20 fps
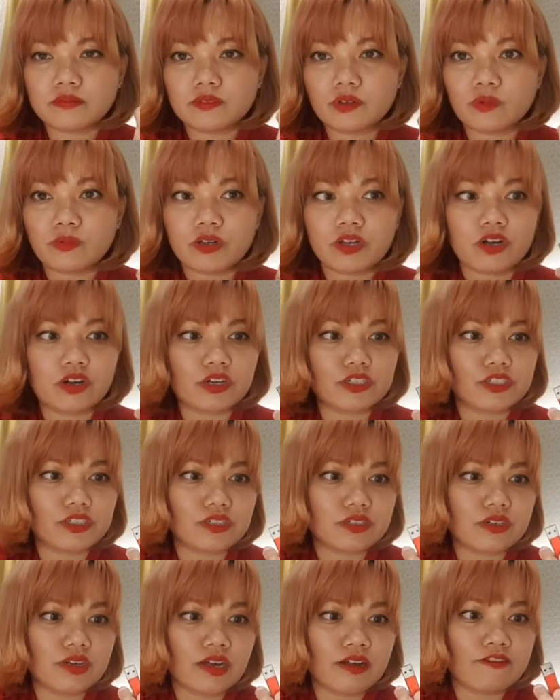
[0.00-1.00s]
oh my gosh,
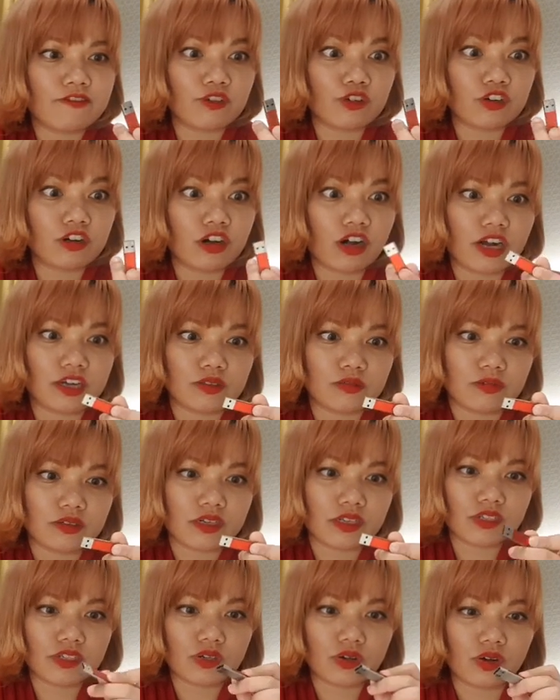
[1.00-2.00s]
I forgot what
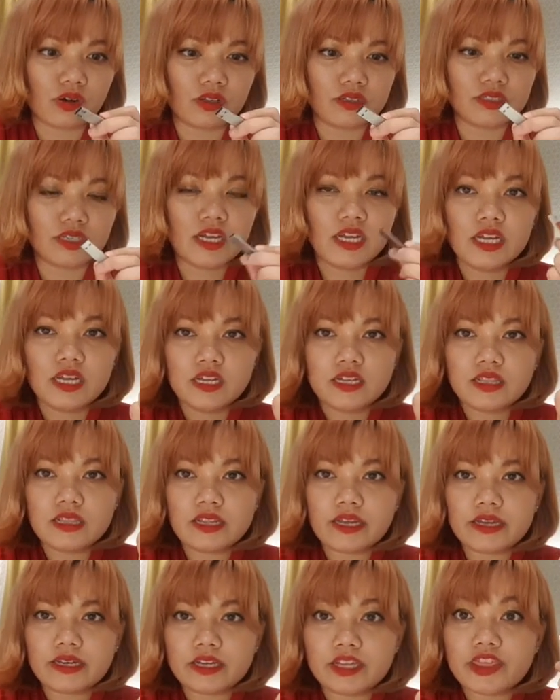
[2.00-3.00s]
it's called.
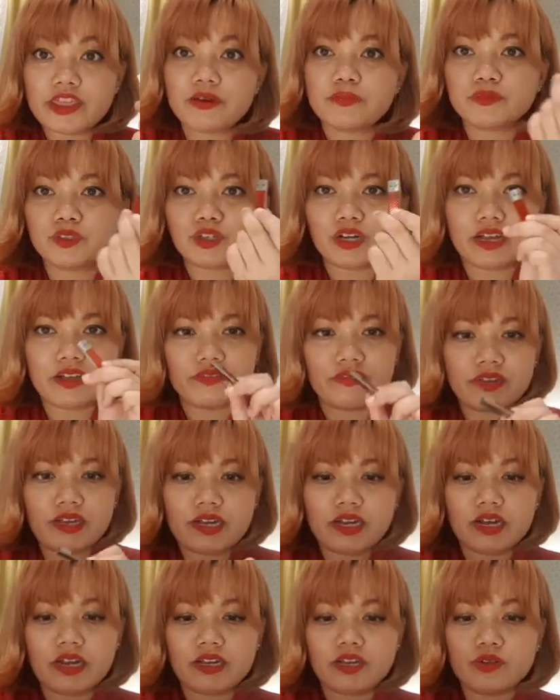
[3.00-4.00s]
Like a thumb drive.
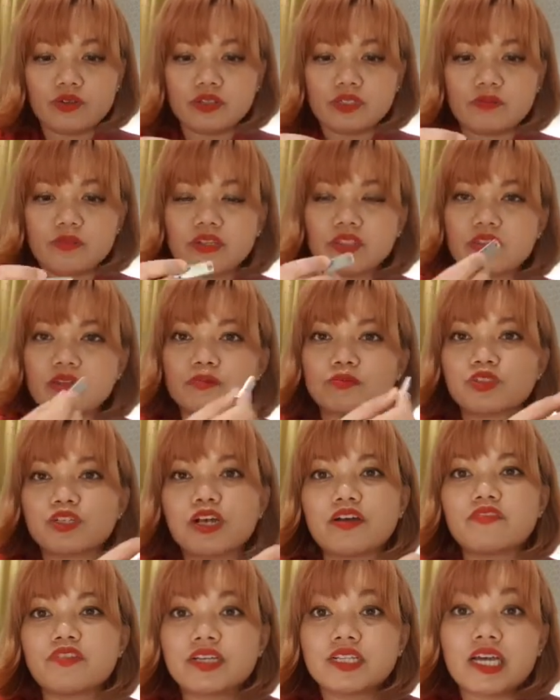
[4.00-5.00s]
Yeah, a USB thumb
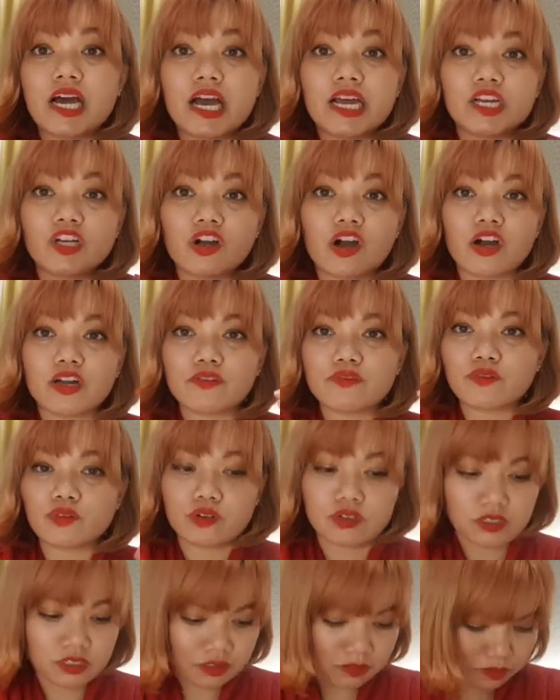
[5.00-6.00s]
drive that I got
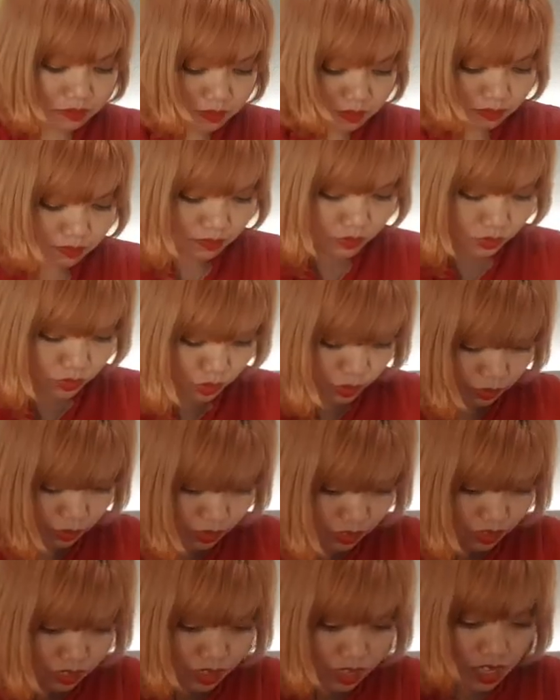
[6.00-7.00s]
for,
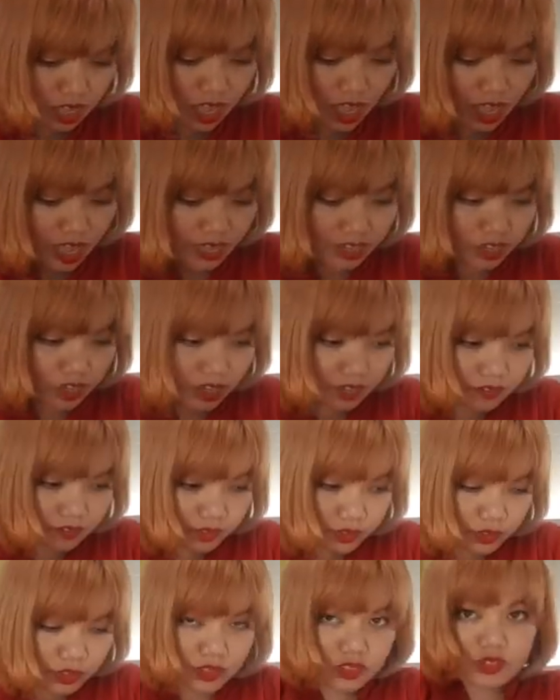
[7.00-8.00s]
oops, I got
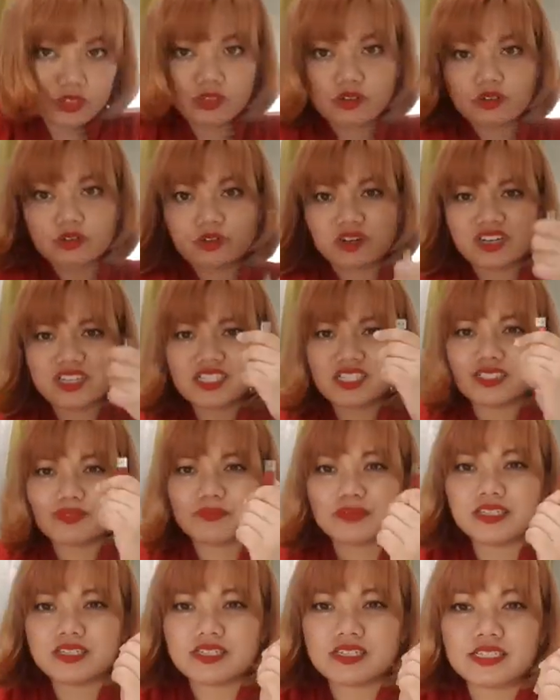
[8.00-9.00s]
for
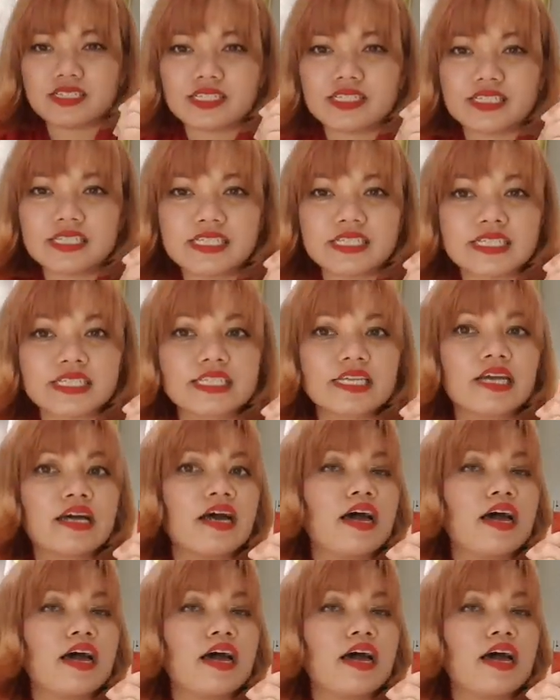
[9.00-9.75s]
Christmas